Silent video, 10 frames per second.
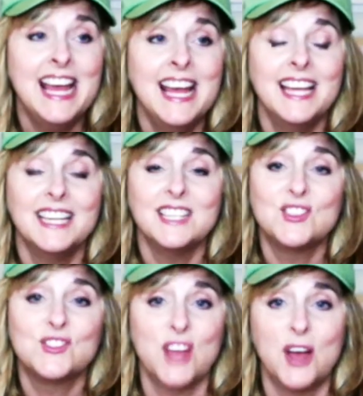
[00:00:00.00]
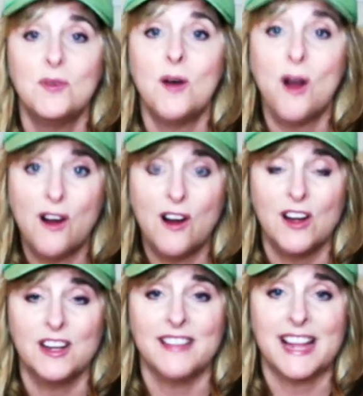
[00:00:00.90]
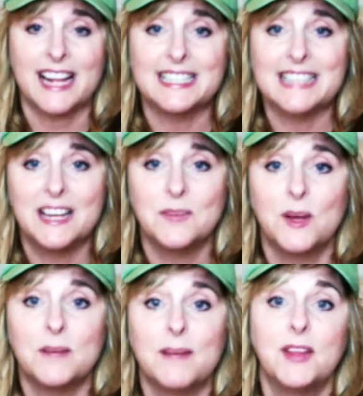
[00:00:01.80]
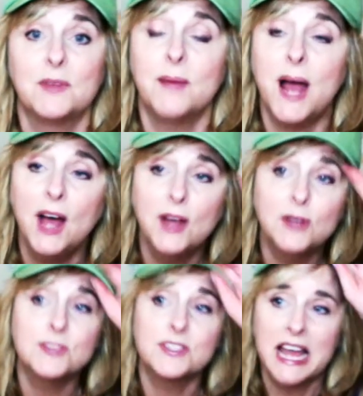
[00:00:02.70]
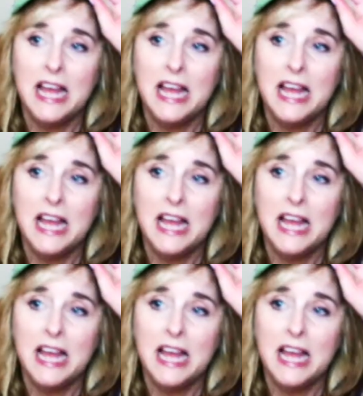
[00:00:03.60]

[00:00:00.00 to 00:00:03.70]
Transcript: And it's so hard. And like I said in one of my other posts,